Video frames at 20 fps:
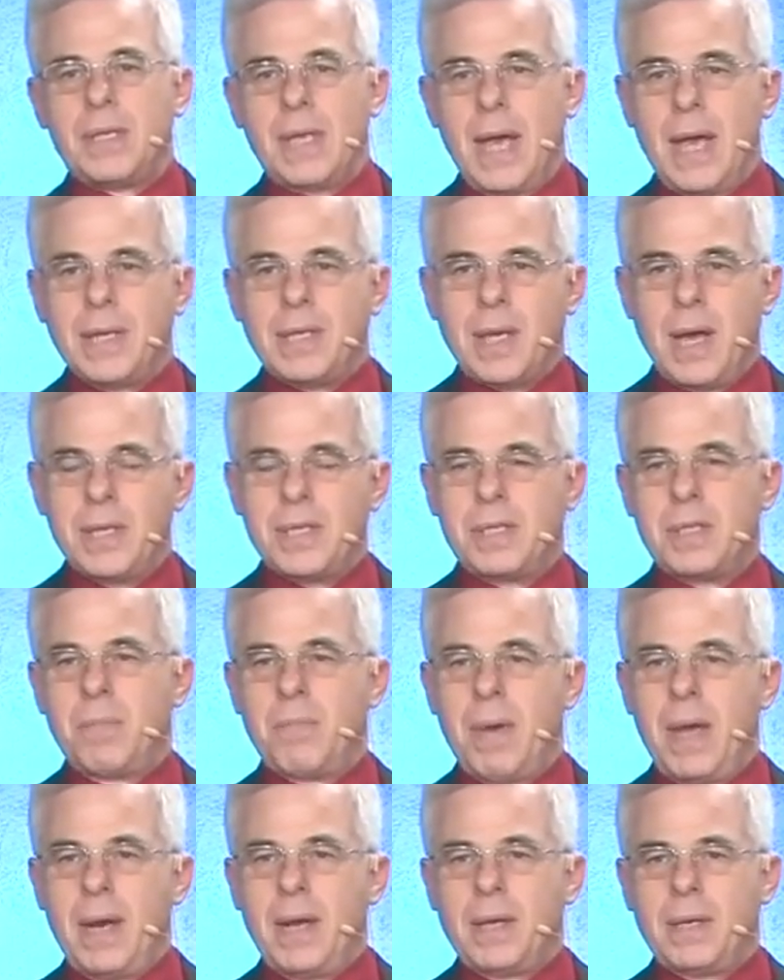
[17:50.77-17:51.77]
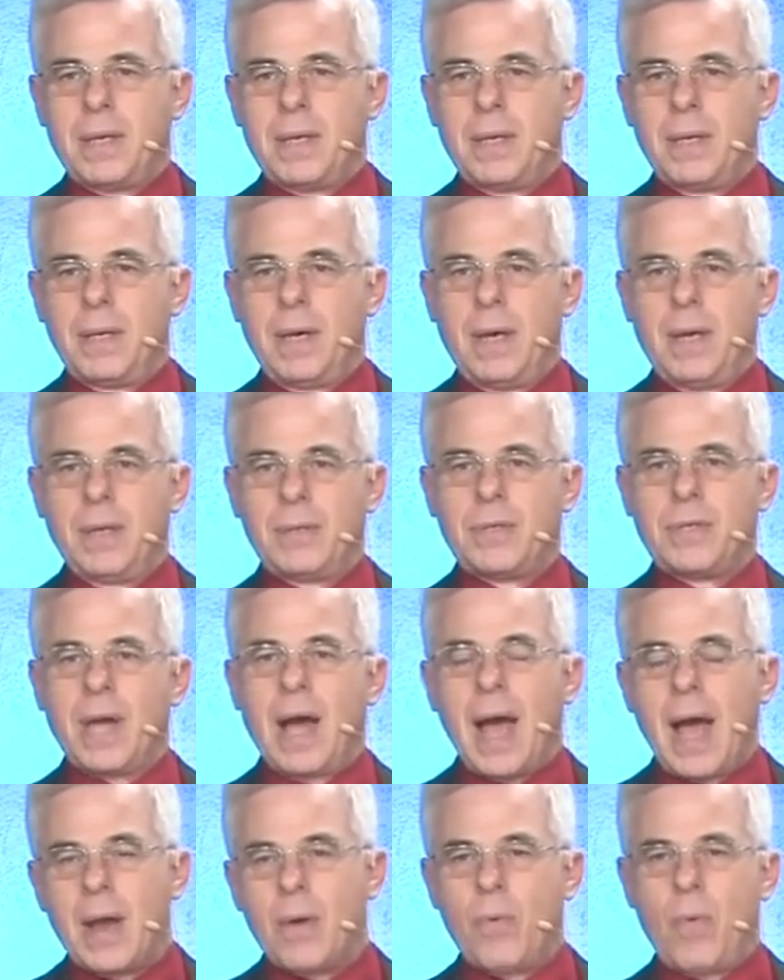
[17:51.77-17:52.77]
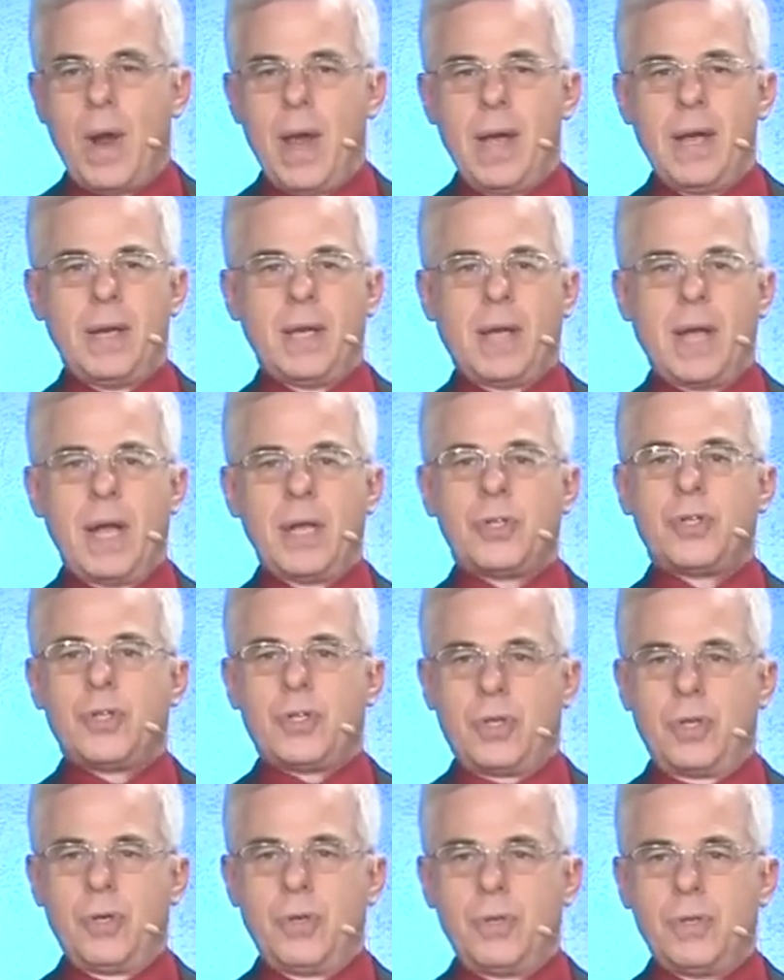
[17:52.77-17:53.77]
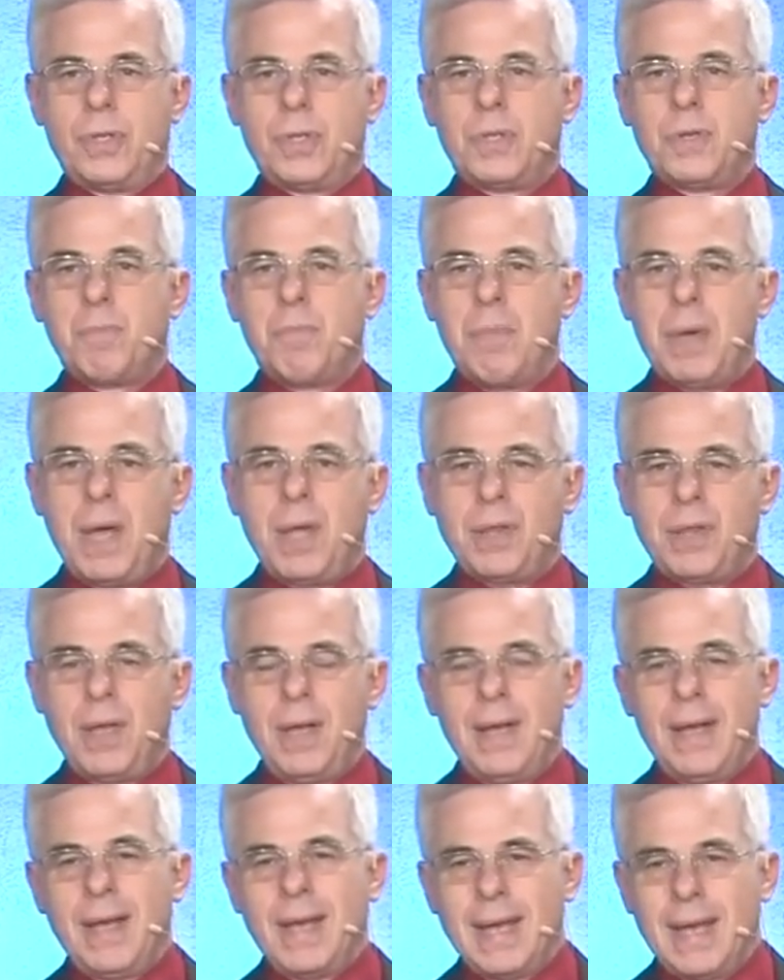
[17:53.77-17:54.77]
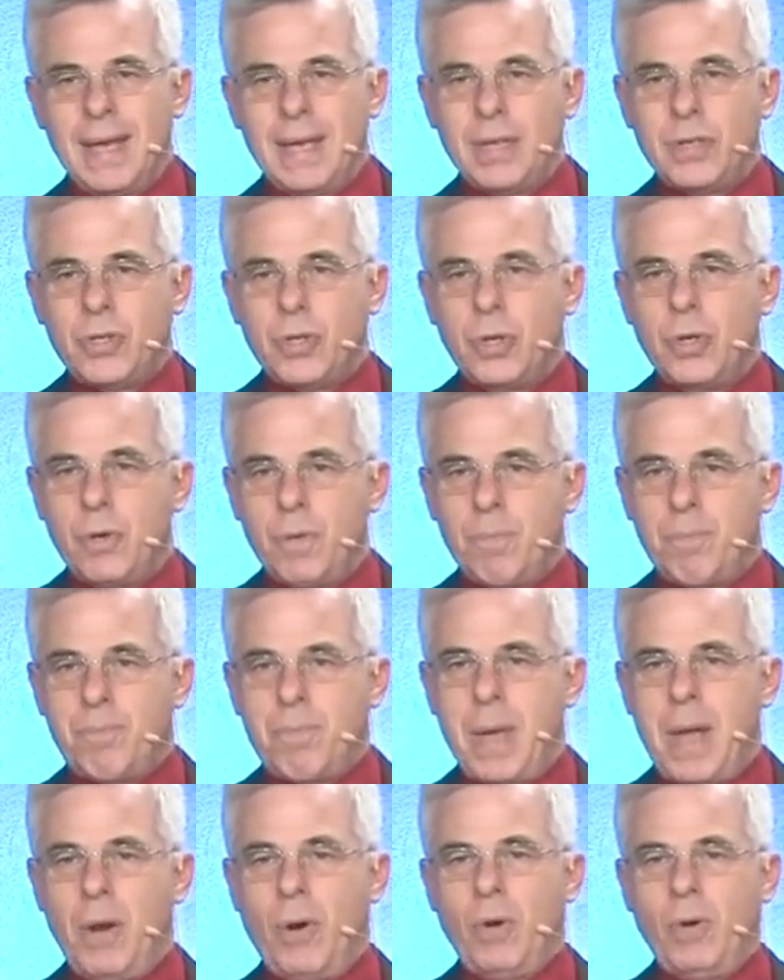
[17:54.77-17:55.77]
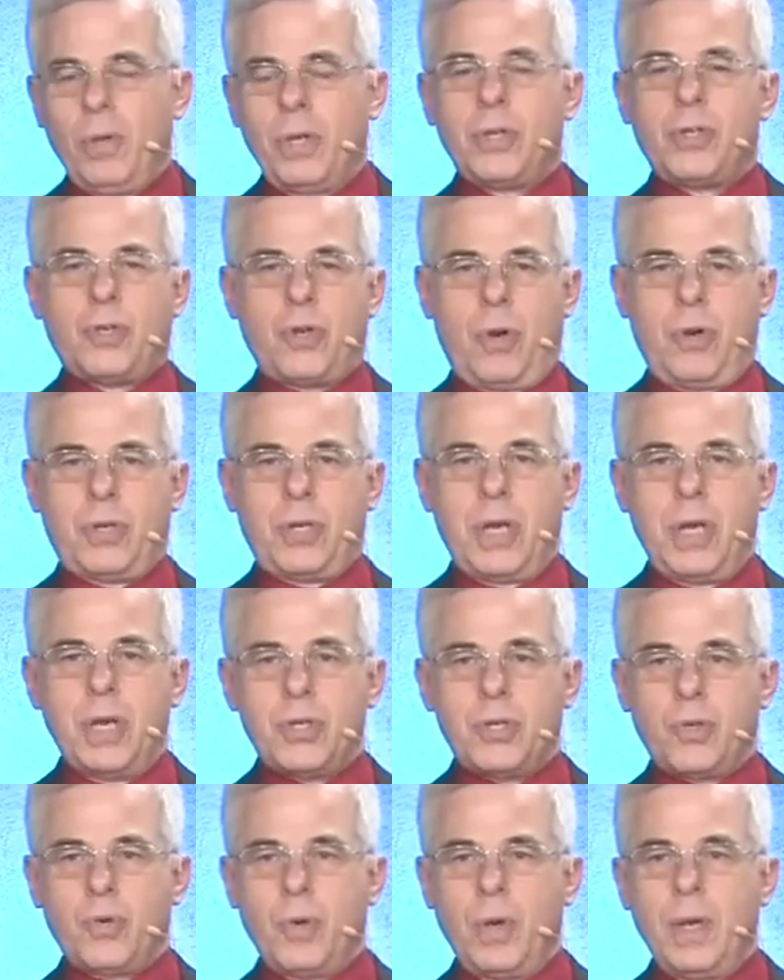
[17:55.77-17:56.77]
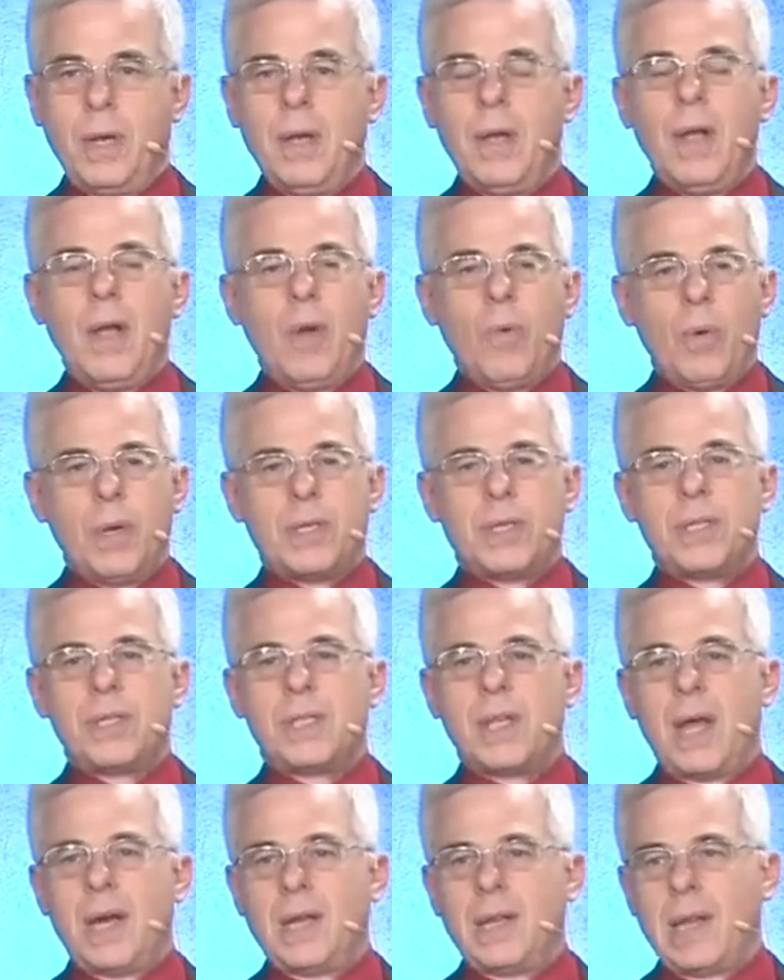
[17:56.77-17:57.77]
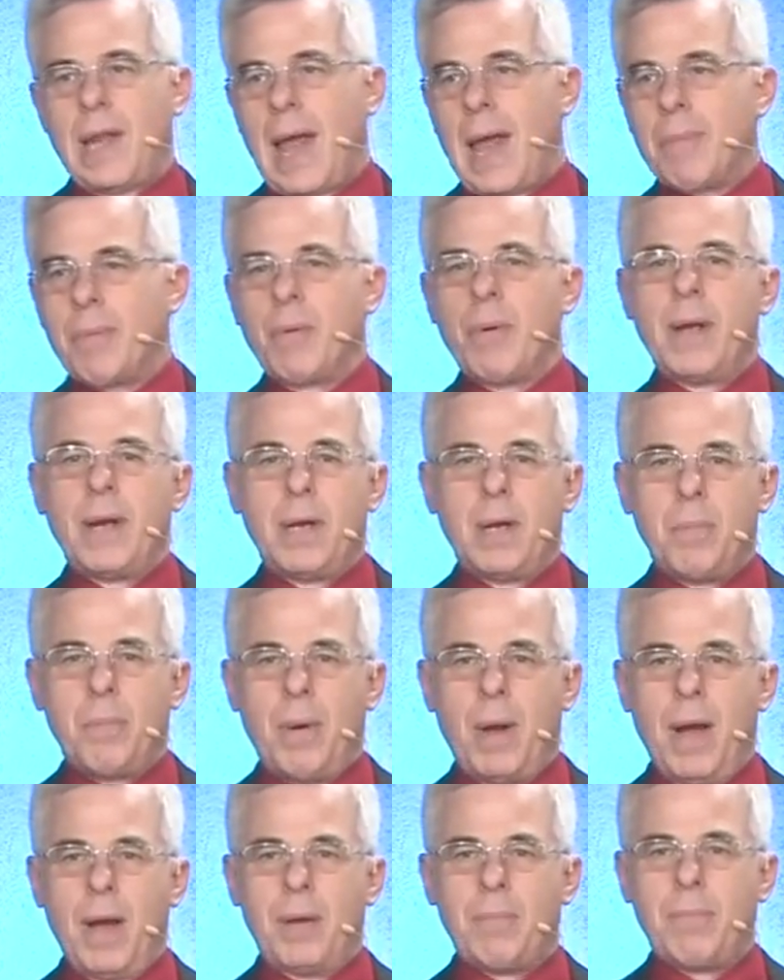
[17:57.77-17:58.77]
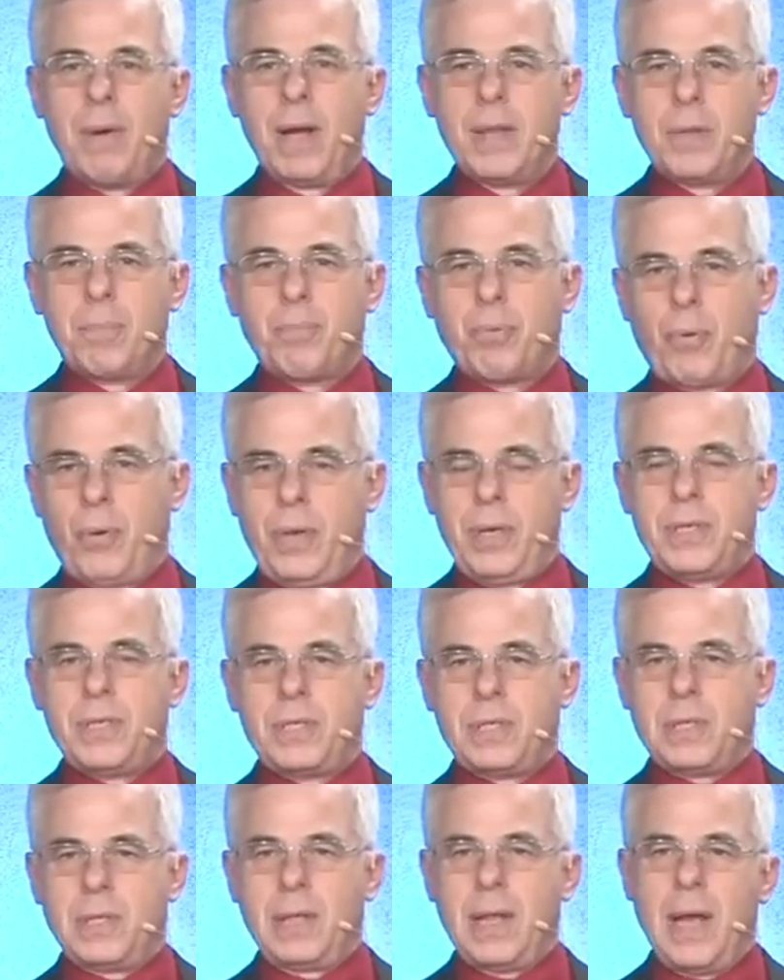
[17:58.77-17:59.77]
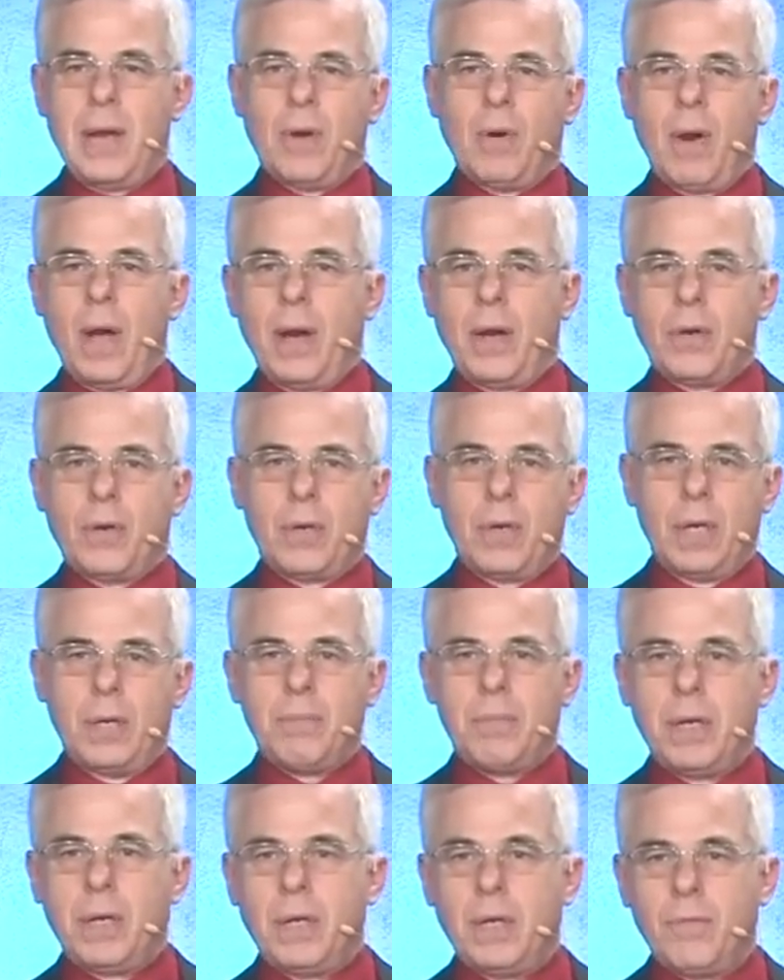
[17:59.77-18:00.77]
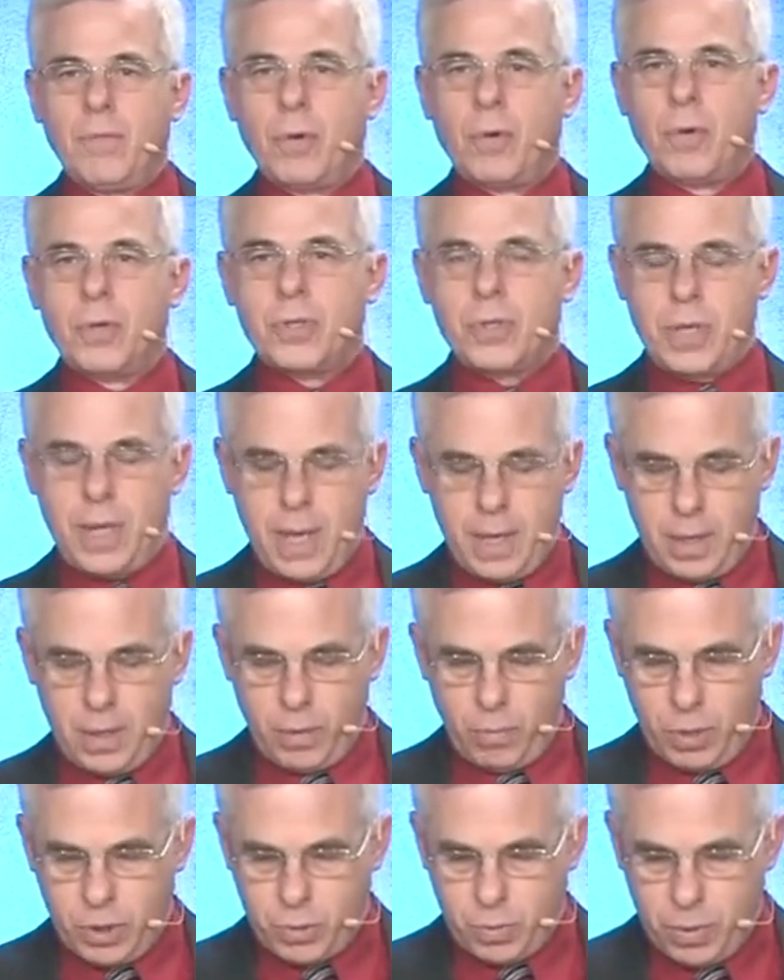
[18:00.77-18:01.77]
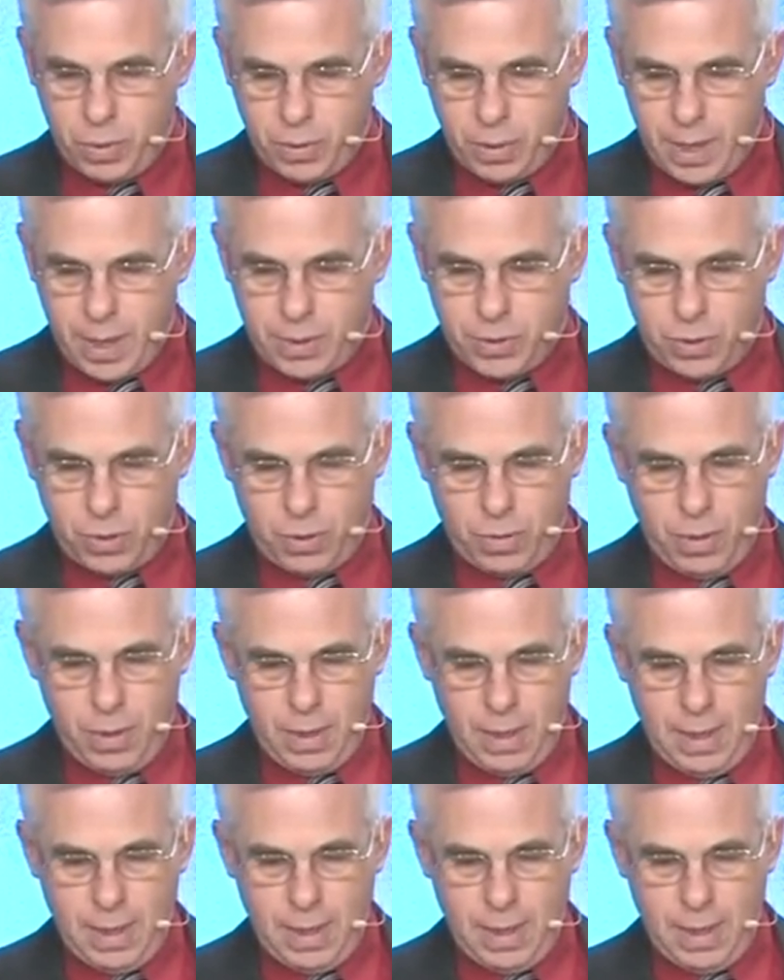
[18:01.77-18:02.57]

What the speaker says: anti-Semitic tirade against Jews, this myth, into early church history, which is then elaborated upon by the priests later on in medieval Christianity, which we'll get to.